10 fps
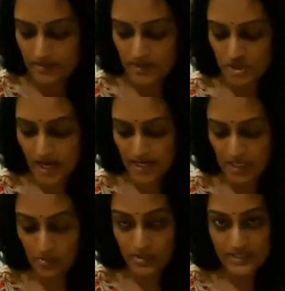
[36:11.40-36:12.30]
the
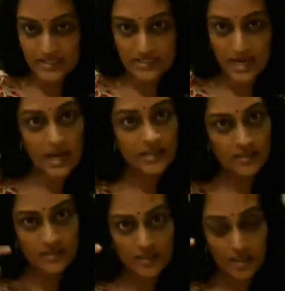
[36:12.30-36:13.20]
child will
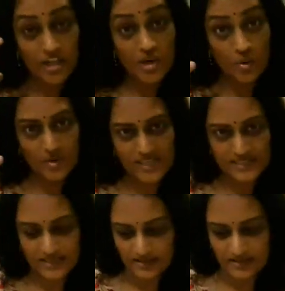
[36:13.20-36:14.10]
start
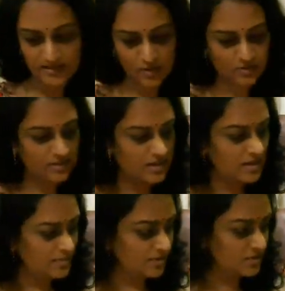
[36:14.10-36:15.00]
noticing the sounds
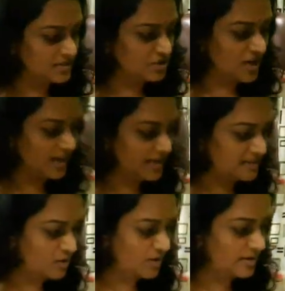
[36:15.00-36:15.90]
because the child
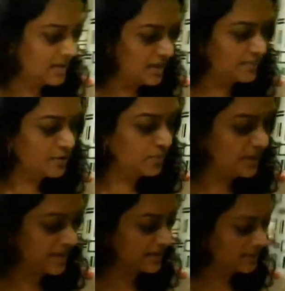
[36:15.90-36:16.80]
is already able to
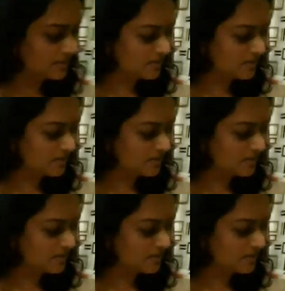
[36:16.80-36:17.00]
blend